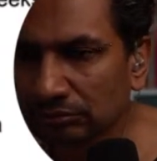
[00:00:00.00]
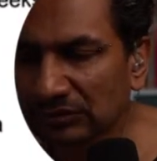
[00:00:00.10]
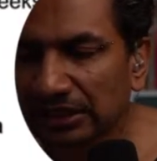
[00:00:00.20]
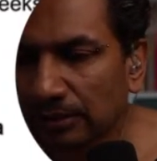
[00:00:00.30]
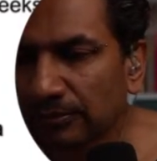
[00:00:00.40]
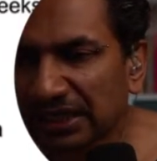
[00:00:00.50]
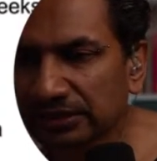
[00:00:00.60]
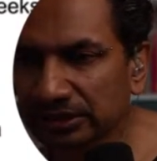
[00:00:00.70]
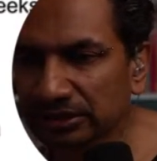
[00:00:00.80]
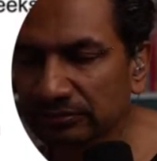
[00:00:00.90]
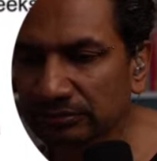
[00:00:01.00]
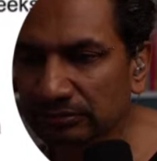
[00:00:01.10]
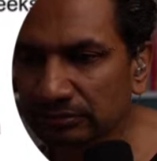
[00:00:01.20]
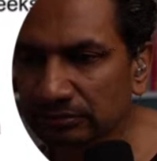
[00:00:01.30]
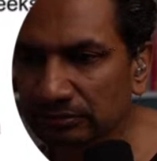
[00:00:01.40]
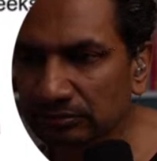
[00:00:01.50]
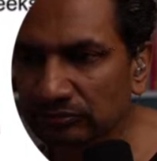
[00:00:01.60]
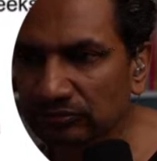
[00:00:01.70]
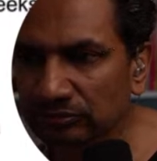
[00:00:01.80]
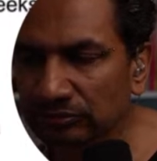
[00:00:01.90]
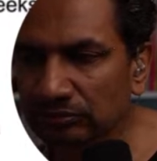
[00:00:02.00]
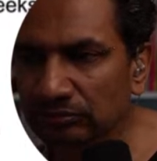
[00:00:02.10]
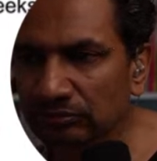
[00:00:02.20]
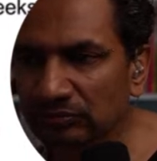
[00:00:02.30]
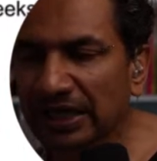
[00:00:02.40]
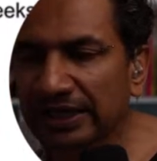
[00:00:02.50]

in a manner that